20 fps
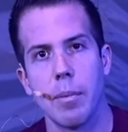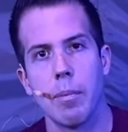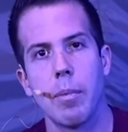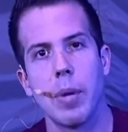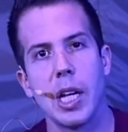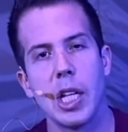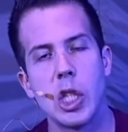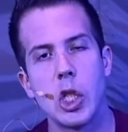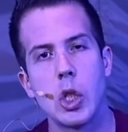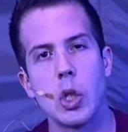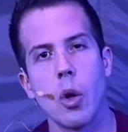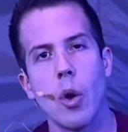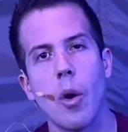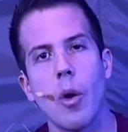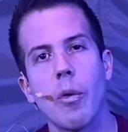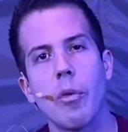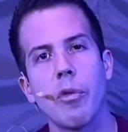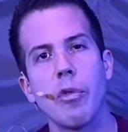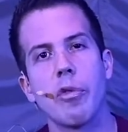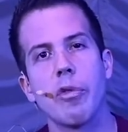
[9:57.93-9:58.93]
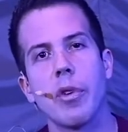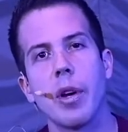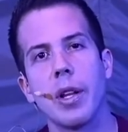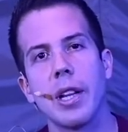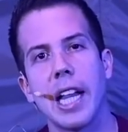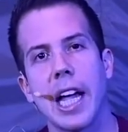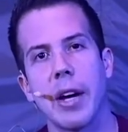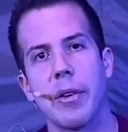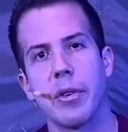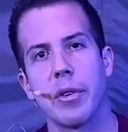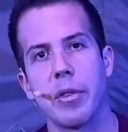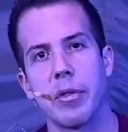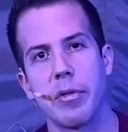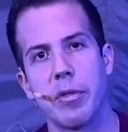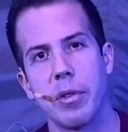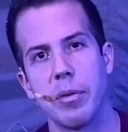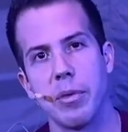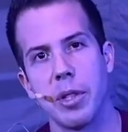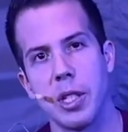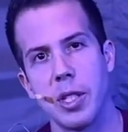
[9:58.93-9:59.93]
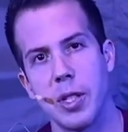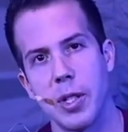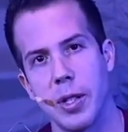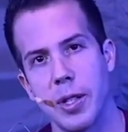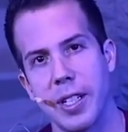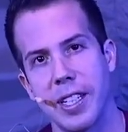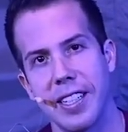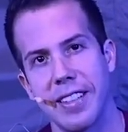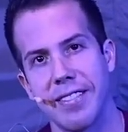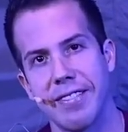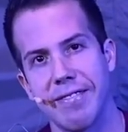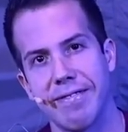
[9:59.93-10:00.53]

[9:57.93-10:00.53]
But don't fall out from the journey.